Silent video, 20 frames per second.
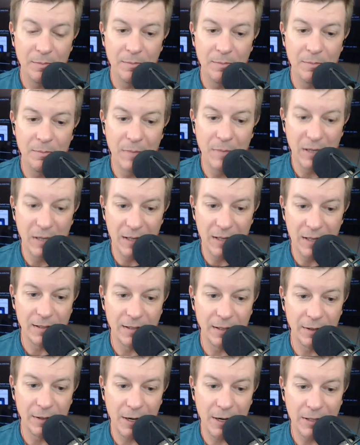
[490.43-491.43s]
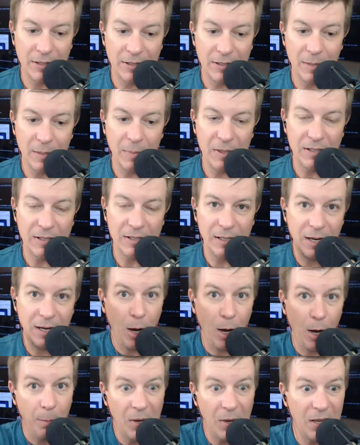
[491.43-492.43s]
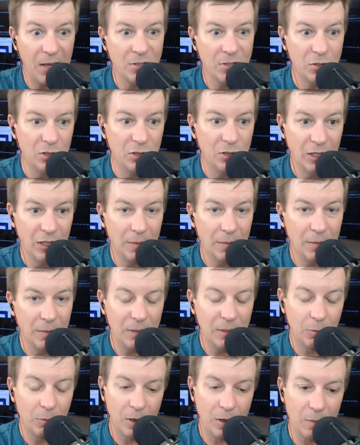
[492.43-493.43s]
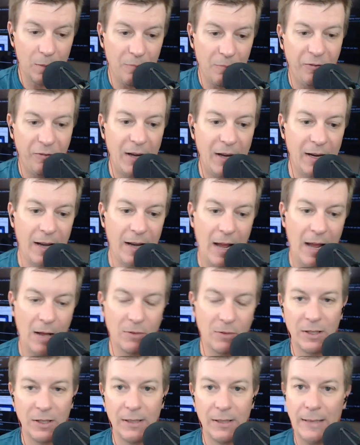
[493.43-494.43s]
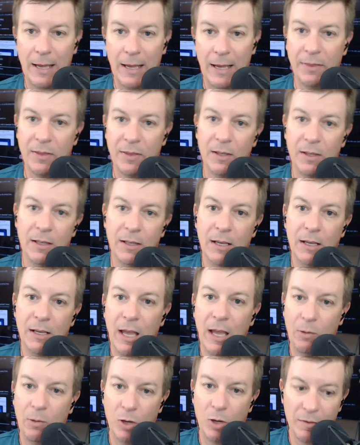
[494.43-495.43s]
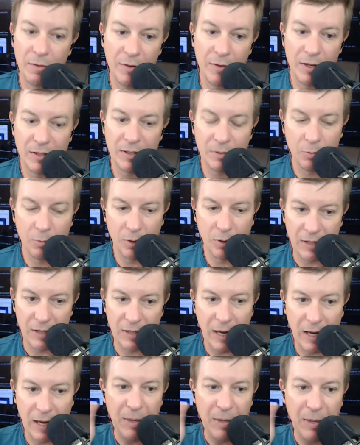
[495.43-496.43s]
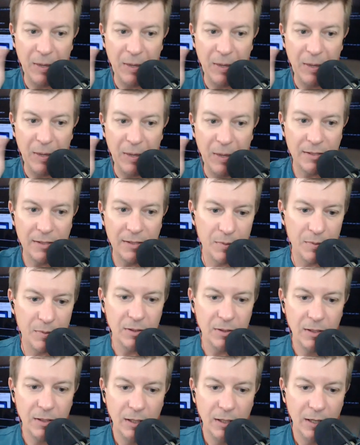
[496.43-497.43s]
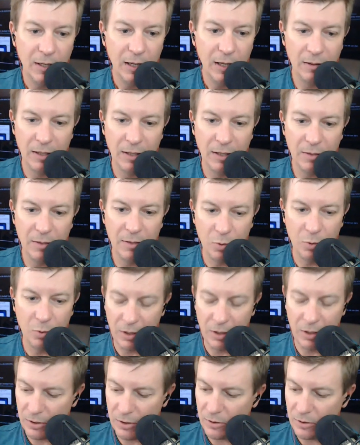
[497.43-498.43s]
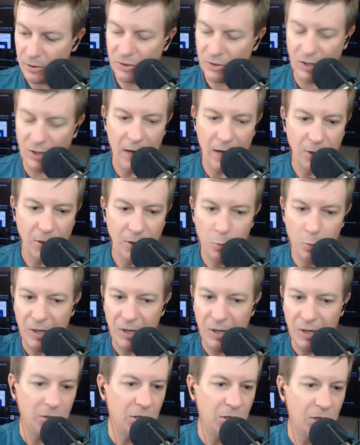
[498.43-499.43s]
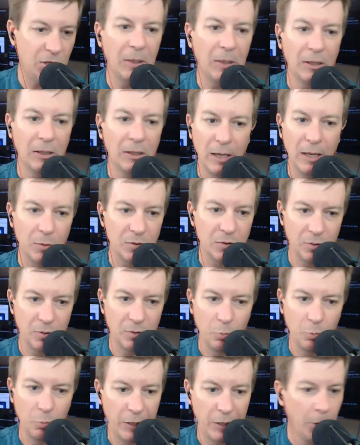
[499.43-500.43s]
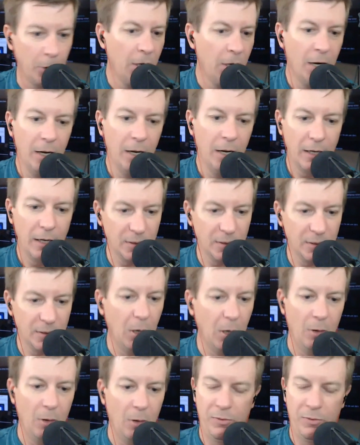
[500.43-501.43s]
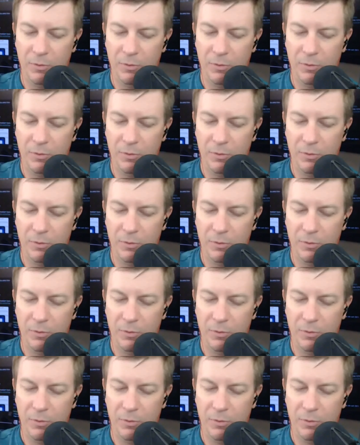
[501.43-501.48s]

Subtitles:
Media Center HTPC up against Jim's, and we're going to fight it out to the death. And one of us, we're going to sign pink slips, and then we're going to sign UPS shipping labels, and the winner gets them both.